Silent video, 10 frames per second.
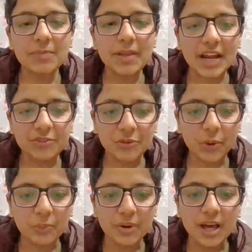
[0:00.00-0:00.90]
is a
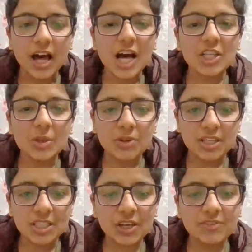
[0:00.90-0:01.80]
platform, a
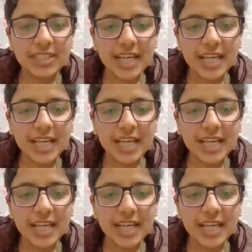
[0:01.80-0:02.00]
community of